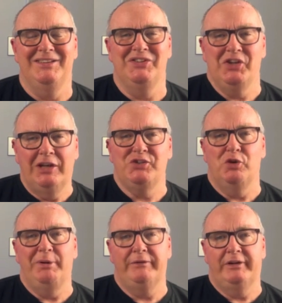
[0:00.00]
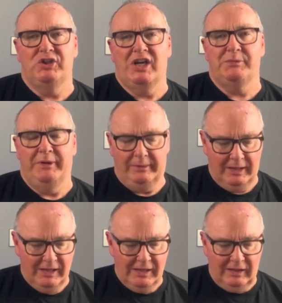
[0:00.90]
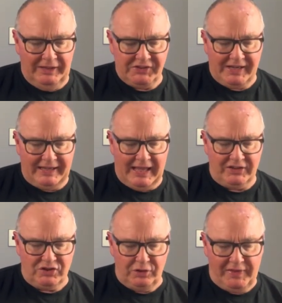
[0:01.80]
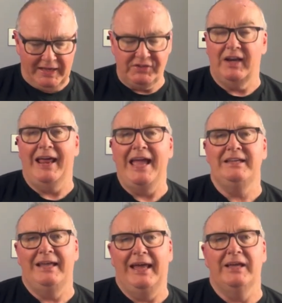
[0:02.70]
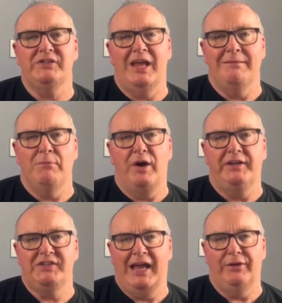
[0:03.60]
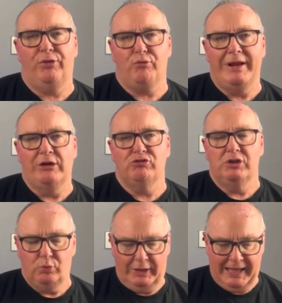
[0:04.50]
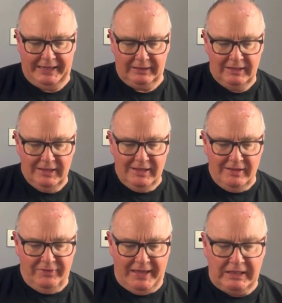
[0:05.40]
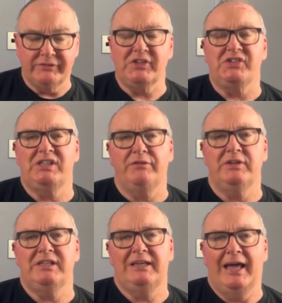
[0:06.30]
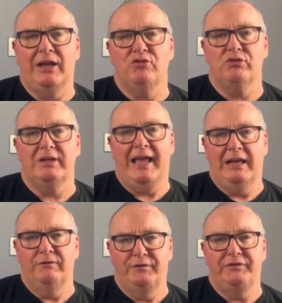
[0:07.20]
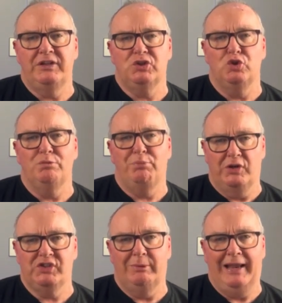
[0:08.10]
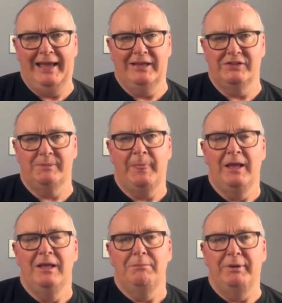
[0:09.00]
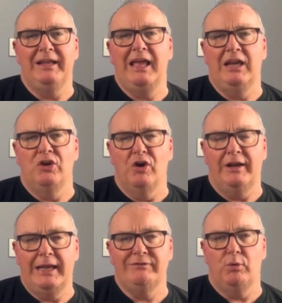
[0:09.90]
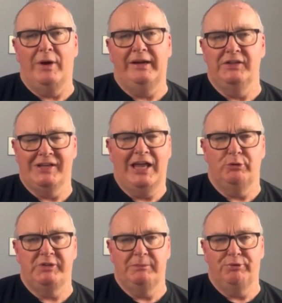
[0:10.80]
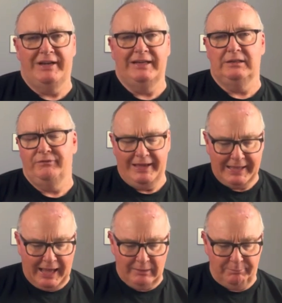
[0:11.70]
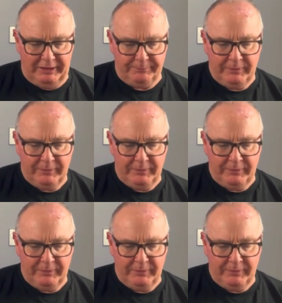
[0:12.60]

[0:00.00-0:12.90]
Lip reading: So let's do a bit of an adjustment. Let's take our 2,080 hours and minus our 328. That gives us 1,752 possible hours. But again, not everyone is 100% productive. They can't be.